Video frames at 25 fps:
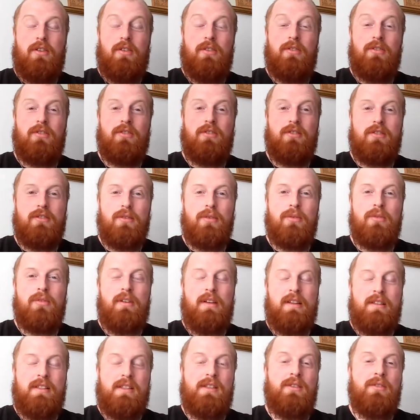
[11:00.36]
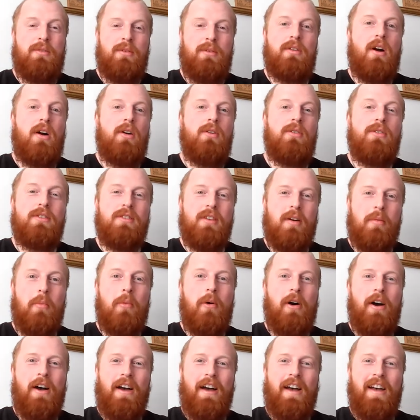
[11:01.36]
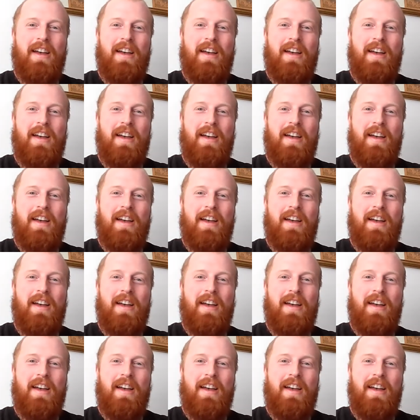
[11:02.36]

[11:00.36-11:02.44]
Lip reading: good stories do go somewhere.